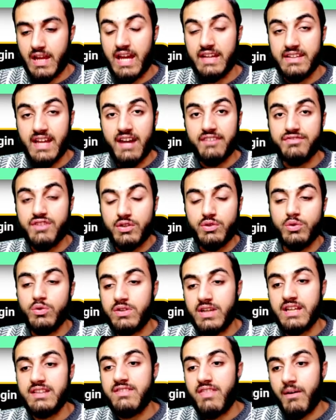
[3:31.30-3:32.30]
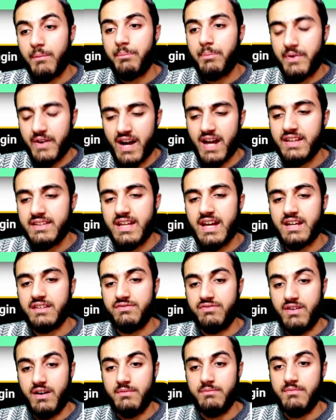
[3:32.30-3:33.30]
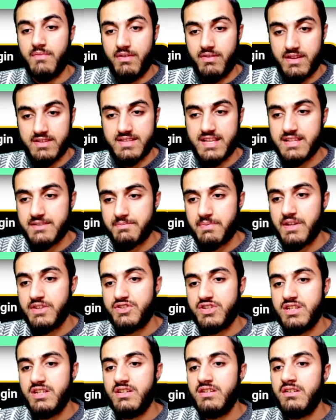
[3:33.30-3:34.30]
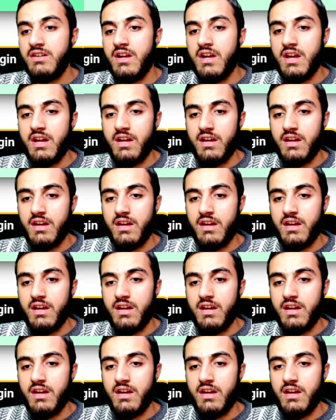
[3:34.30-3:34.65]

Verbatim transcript: and after you get the product from the sales page here